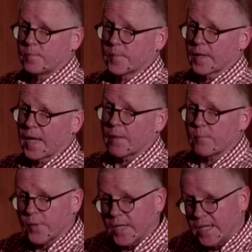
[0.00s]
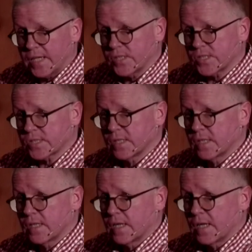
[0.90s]
And please
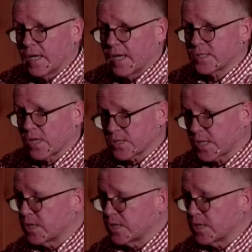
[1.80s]
is asking